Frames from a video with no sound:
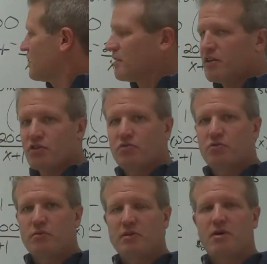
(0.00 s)
This will
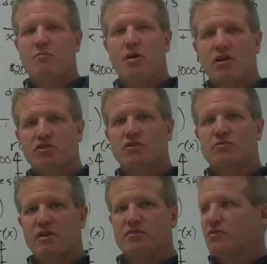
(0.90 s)
be my marginal
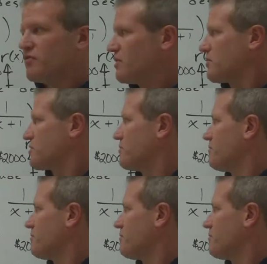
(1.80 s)
revenue function.